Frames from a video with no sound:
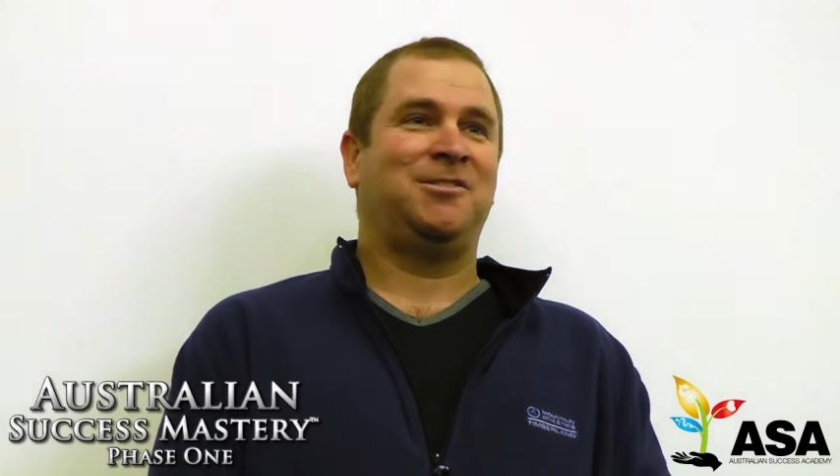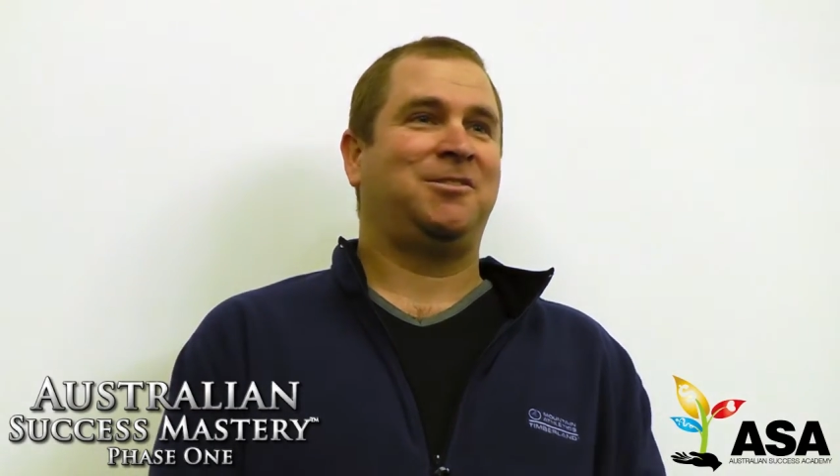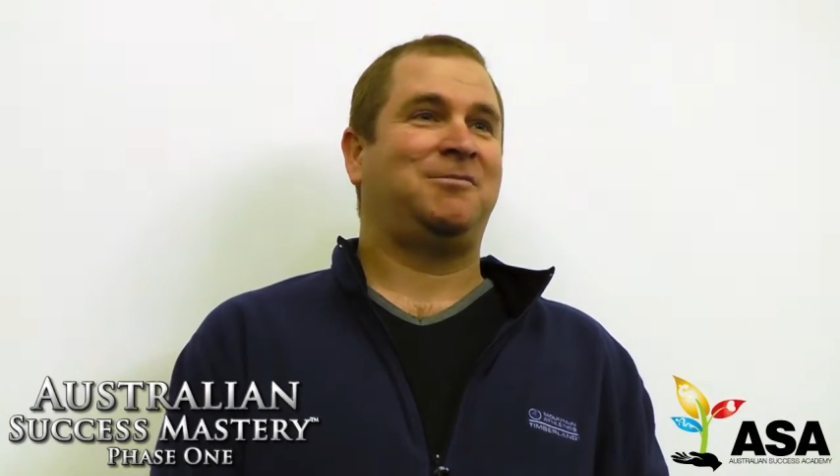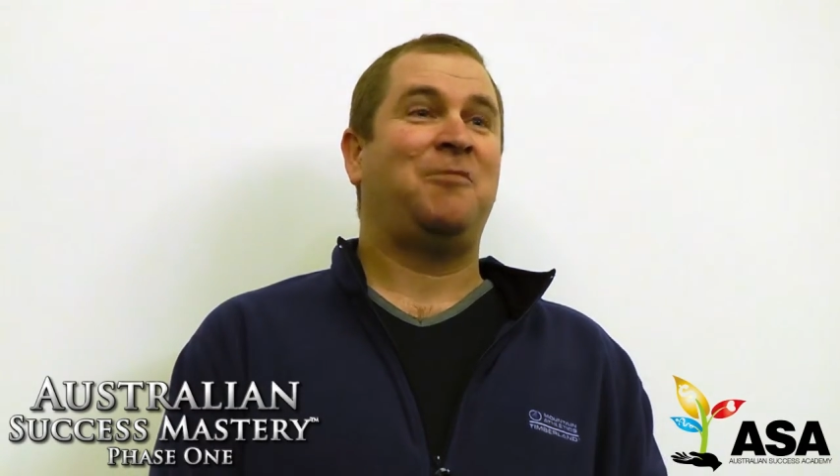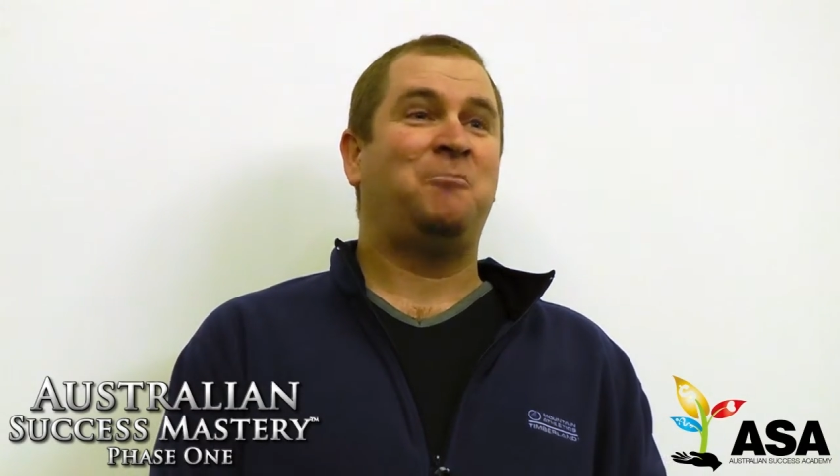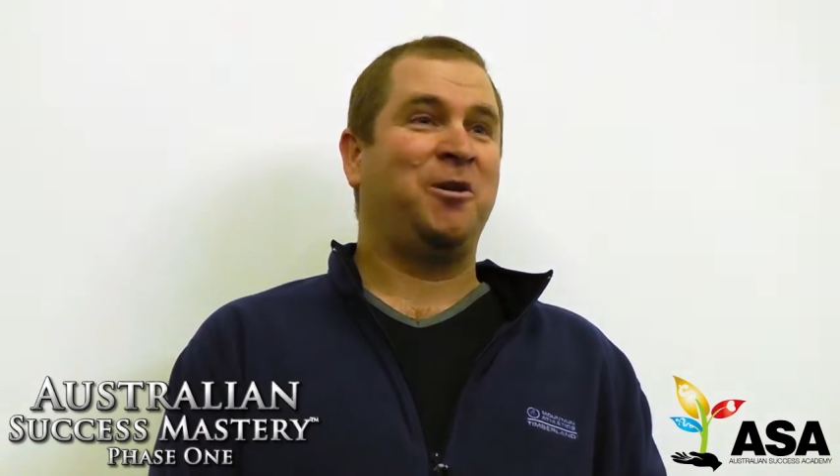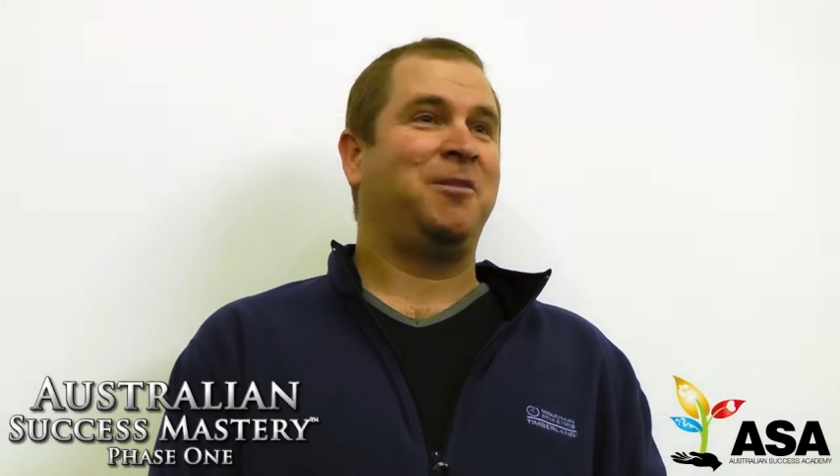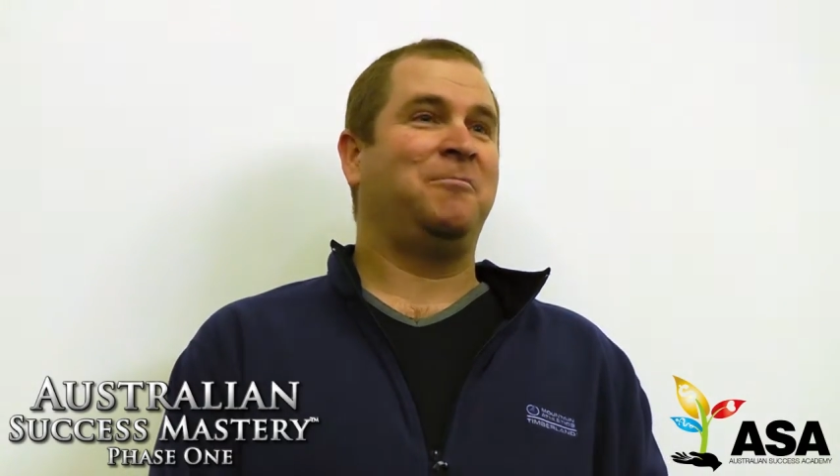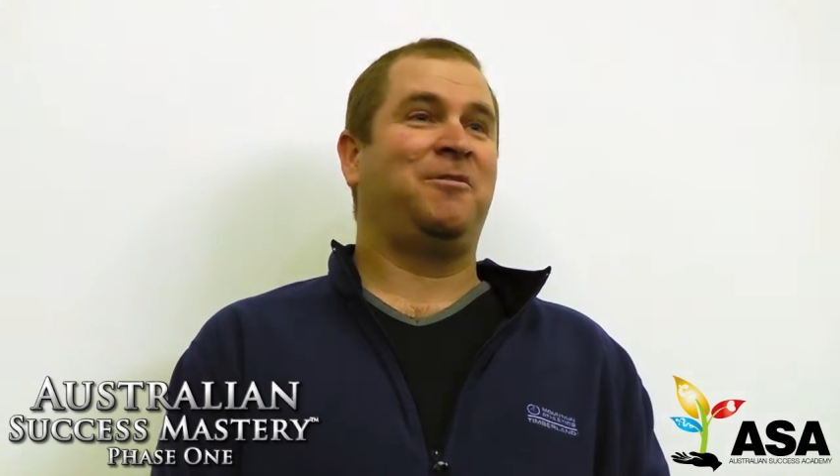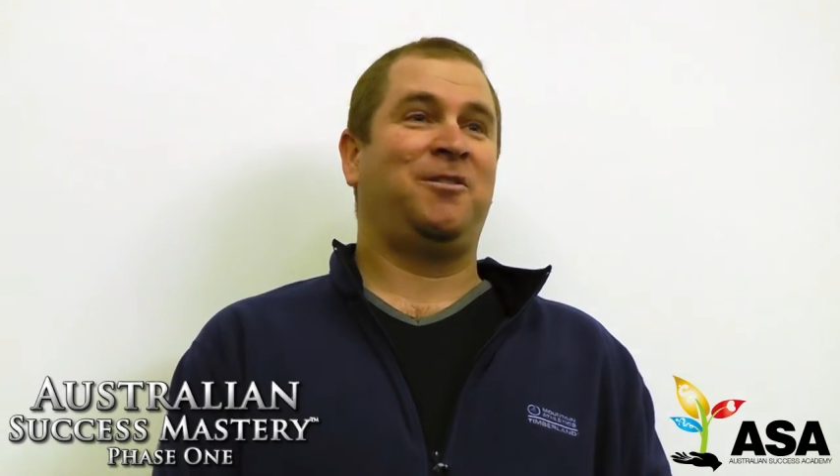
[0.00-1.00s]
just
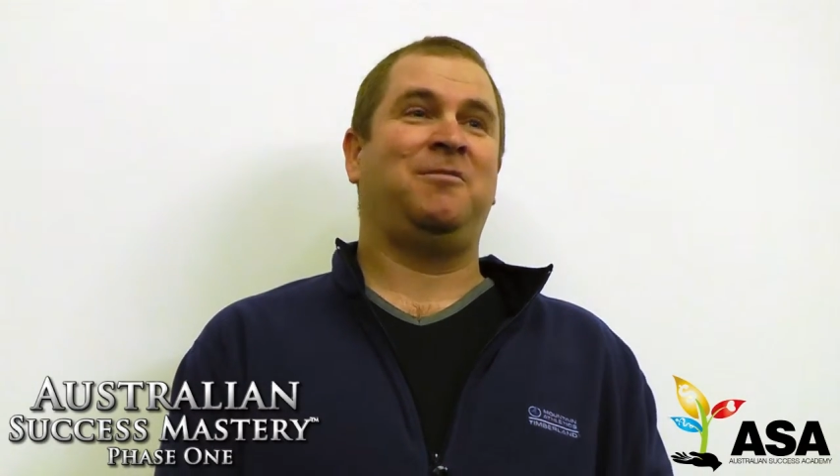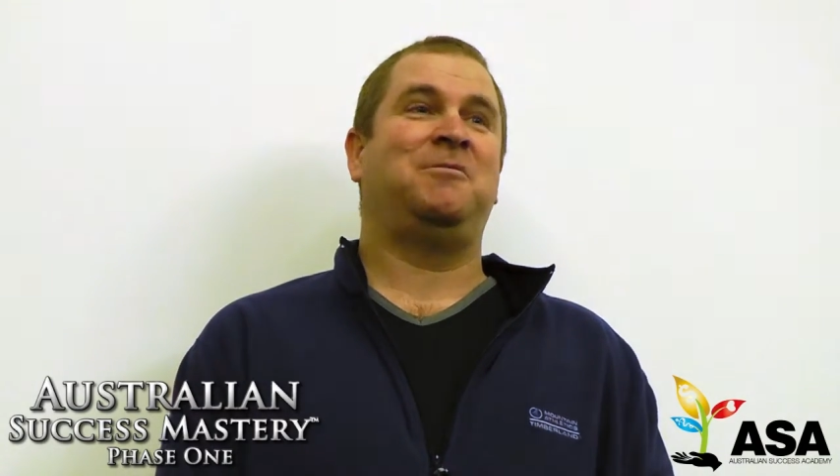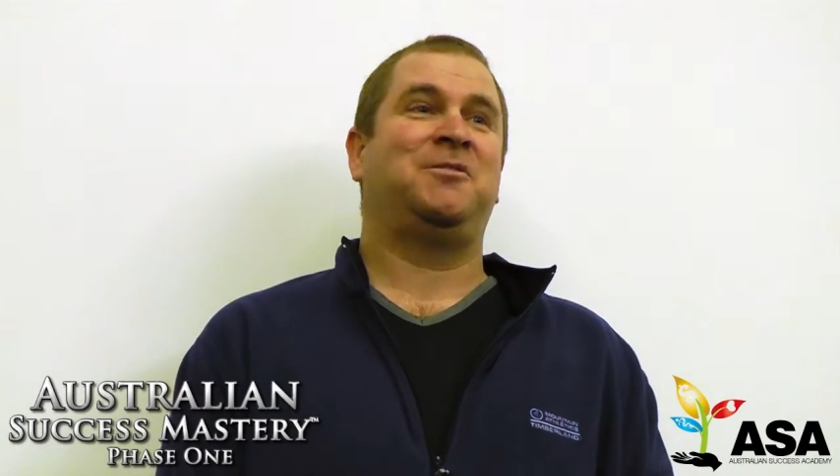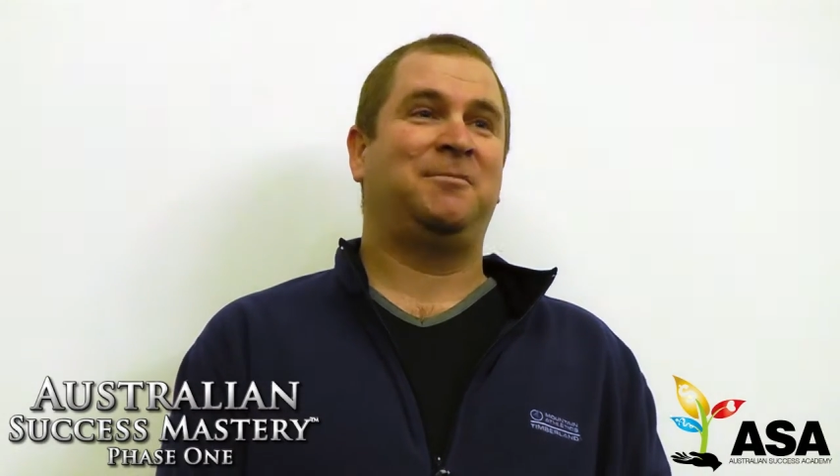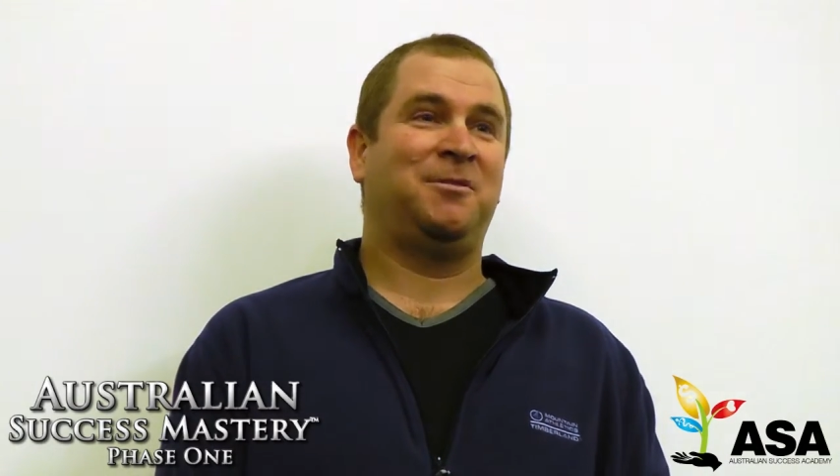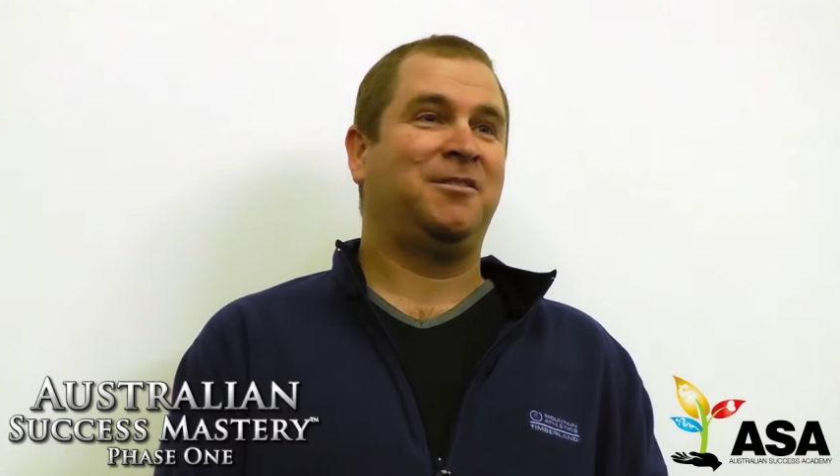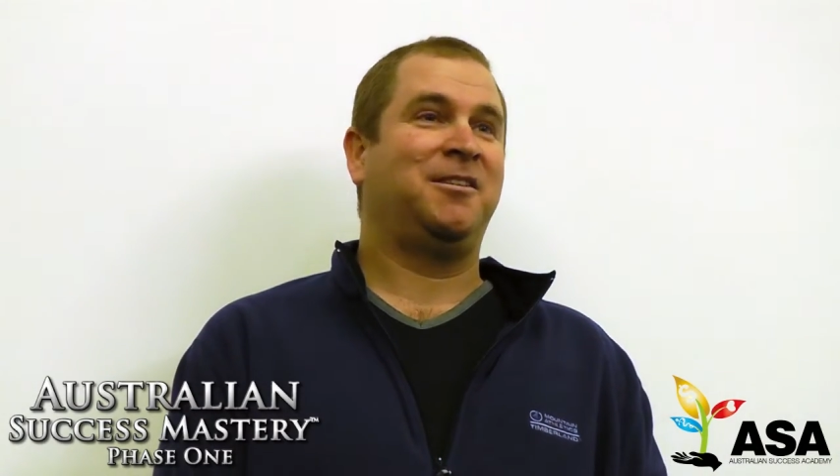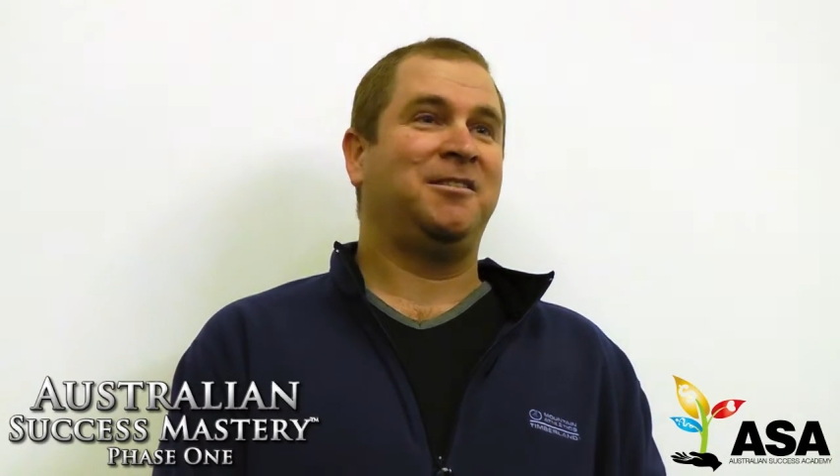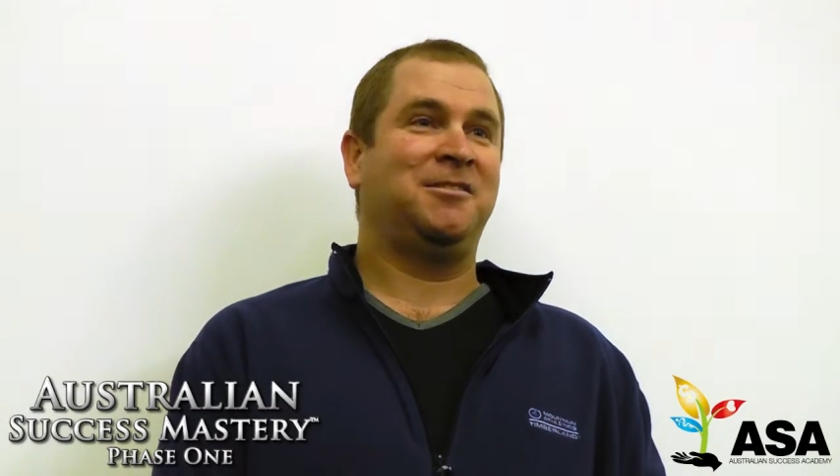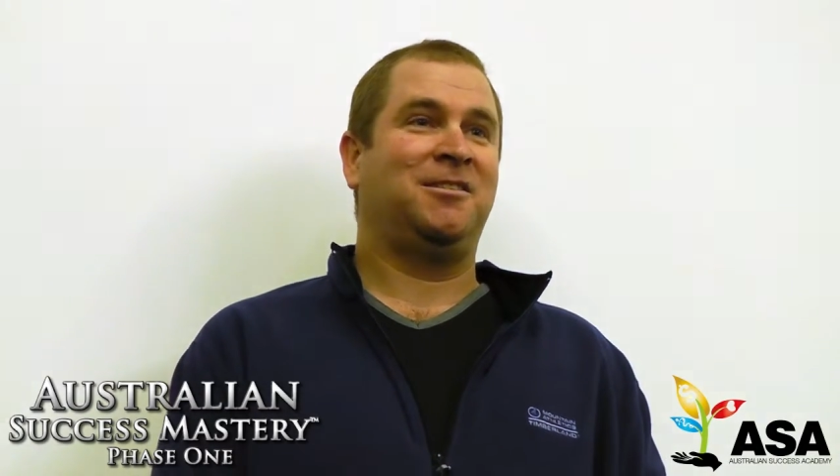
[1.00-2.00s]
working with her with some of the
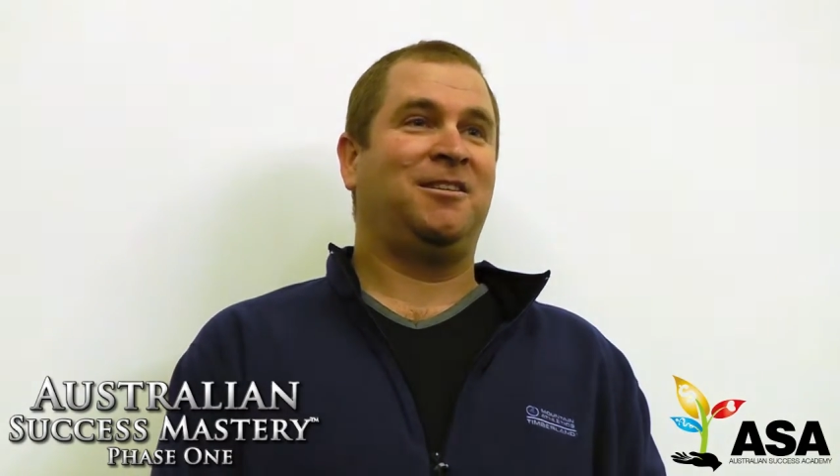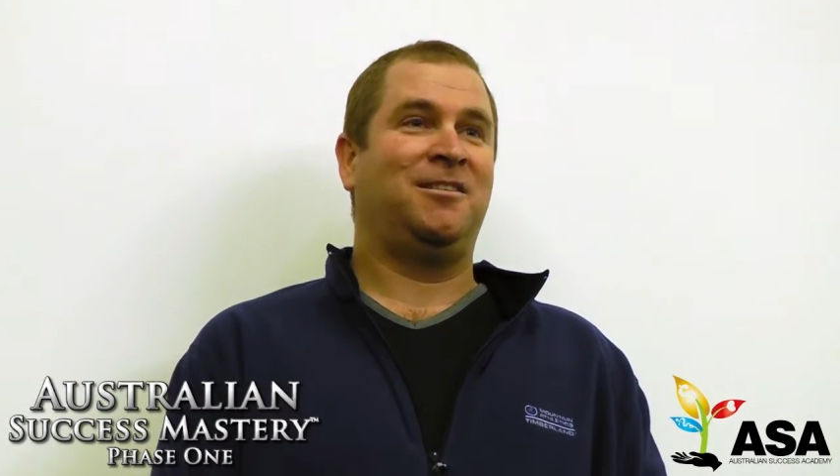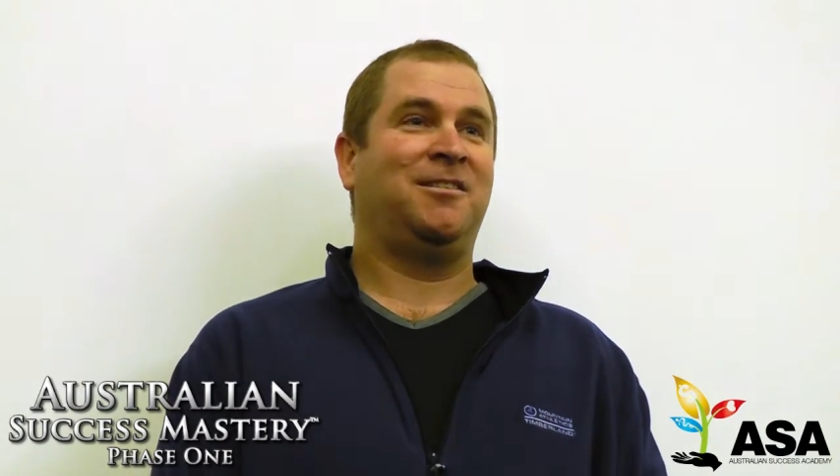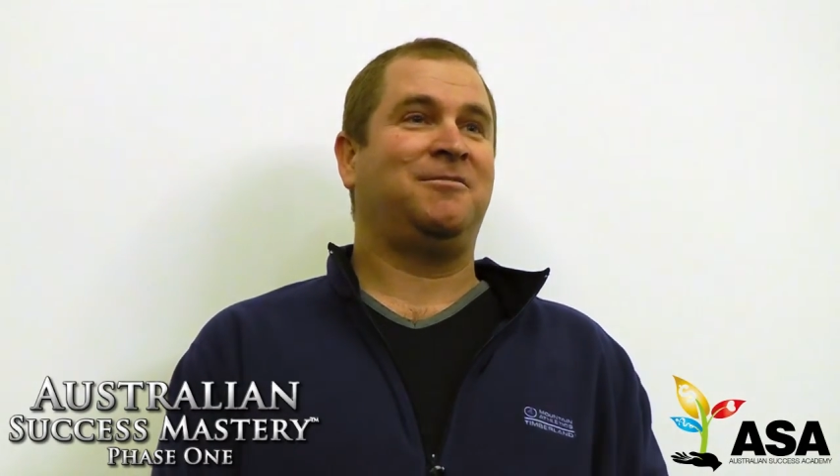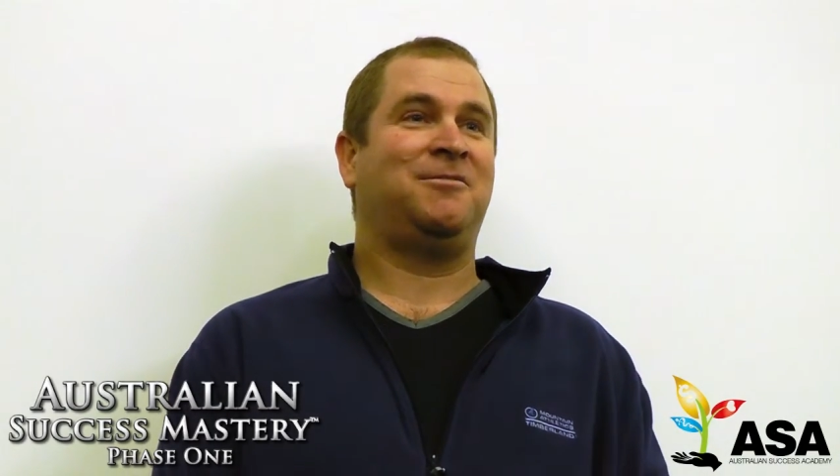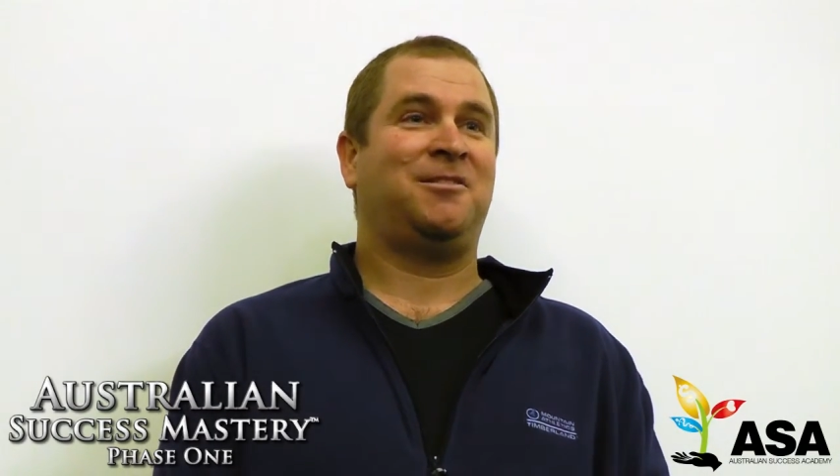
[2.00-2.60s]
things that I learnt